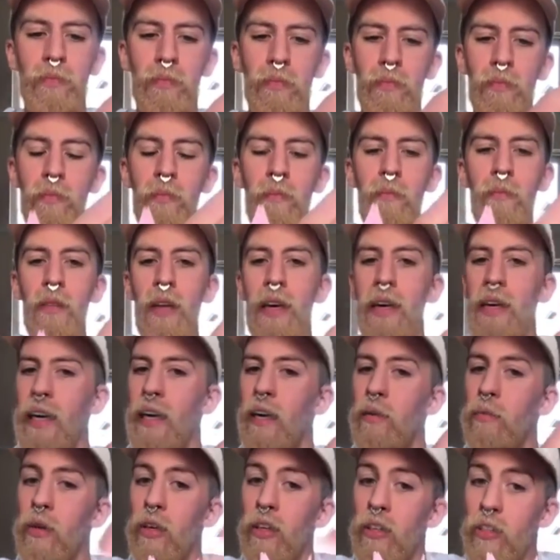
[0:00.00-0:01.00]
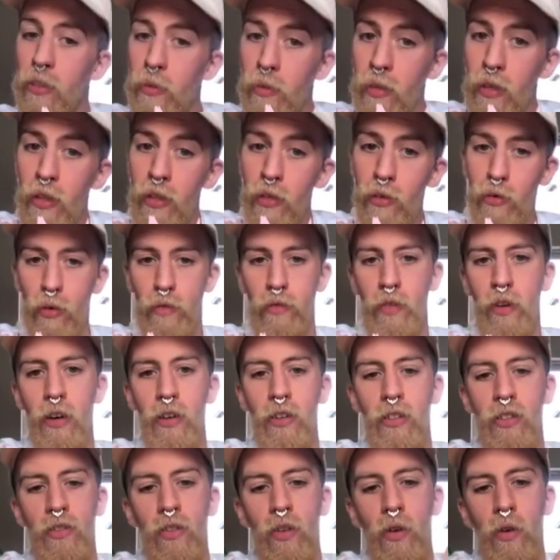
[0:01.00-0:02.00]
And again, I'm going to do another reverse
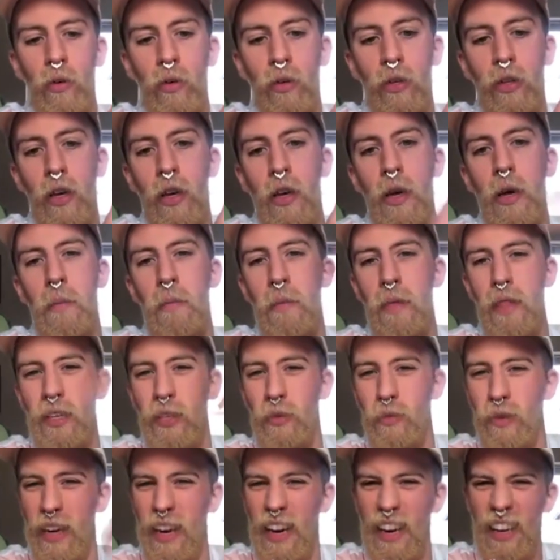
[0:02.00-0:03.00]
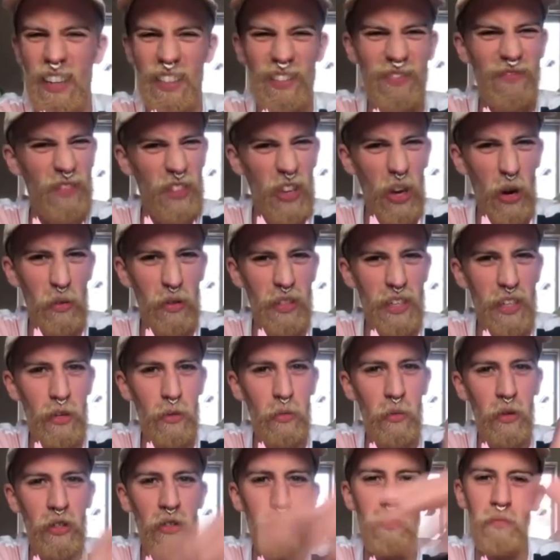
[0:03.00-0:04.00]
fold, but this one kind of goes inward
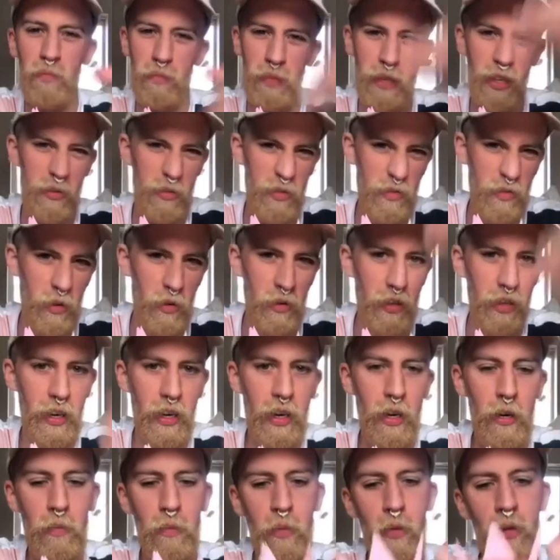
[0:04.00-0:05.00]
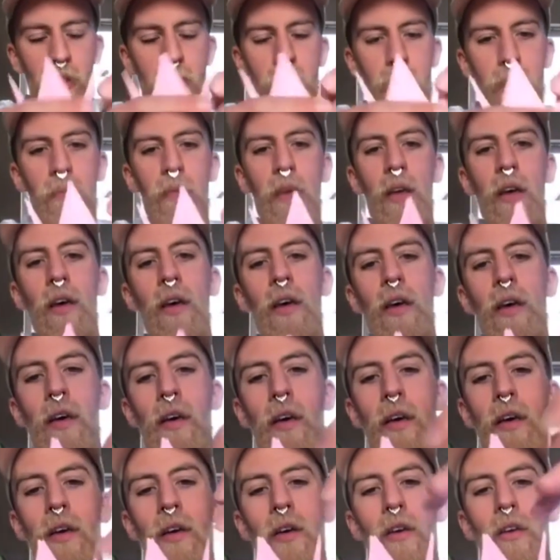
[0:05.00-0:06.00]
because we folded it upwards.
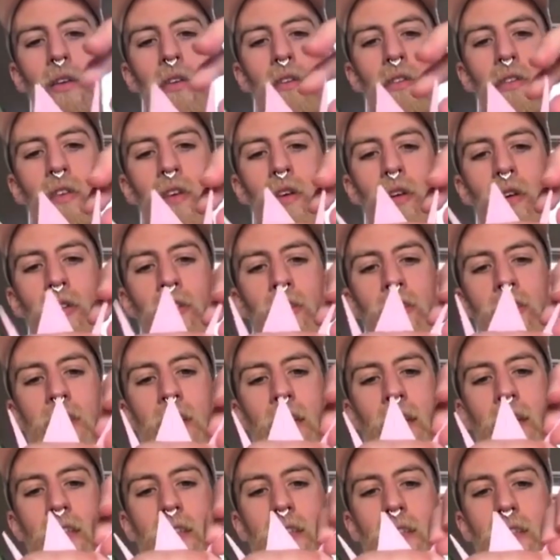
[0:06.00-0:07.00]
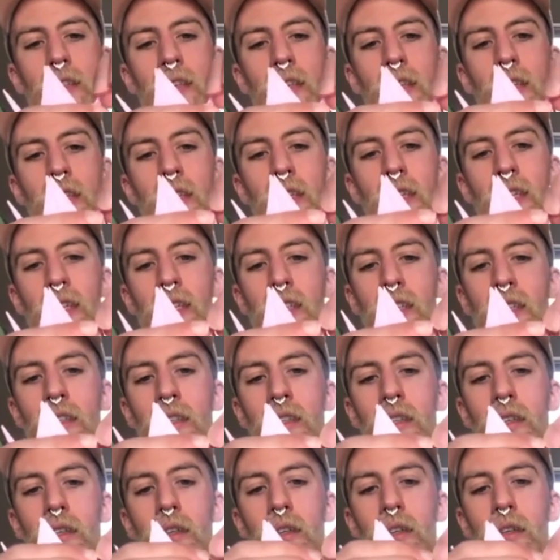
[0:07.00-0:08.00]
So you just take a side,
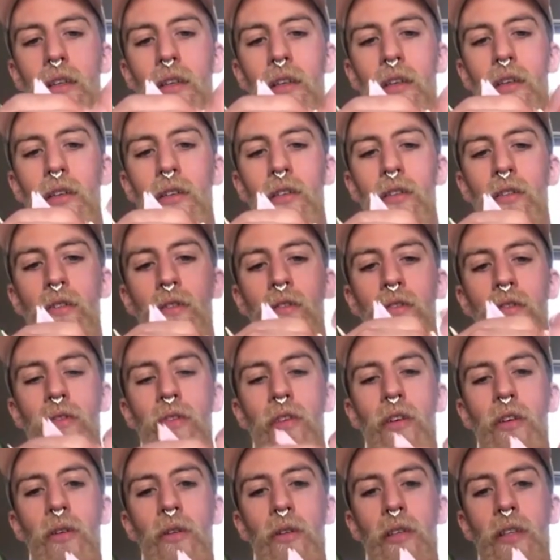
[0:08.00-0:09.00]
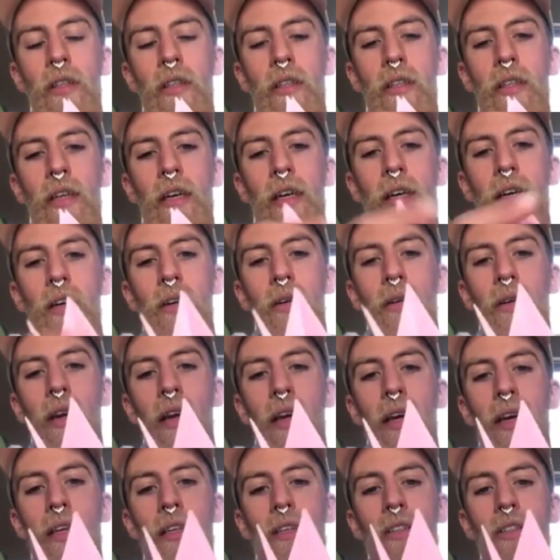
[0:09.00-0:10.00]
fold it down like
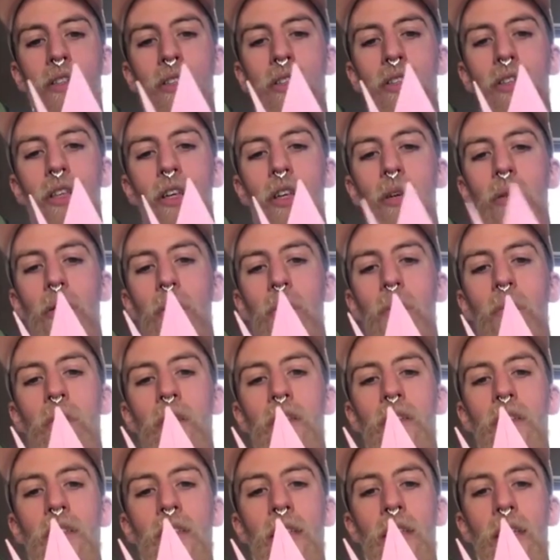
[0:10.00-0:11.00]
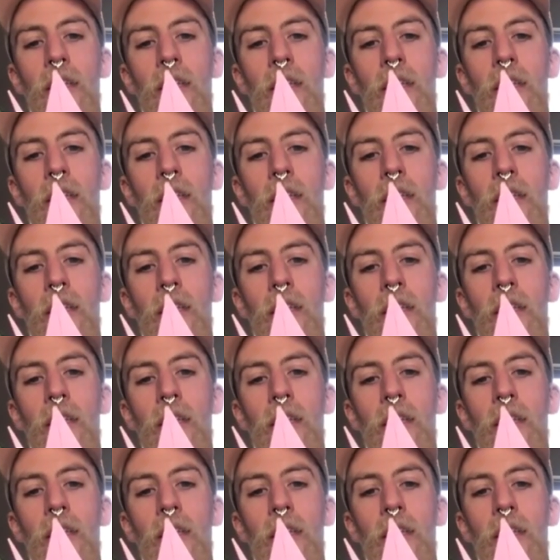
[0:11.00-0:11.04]
so on one side.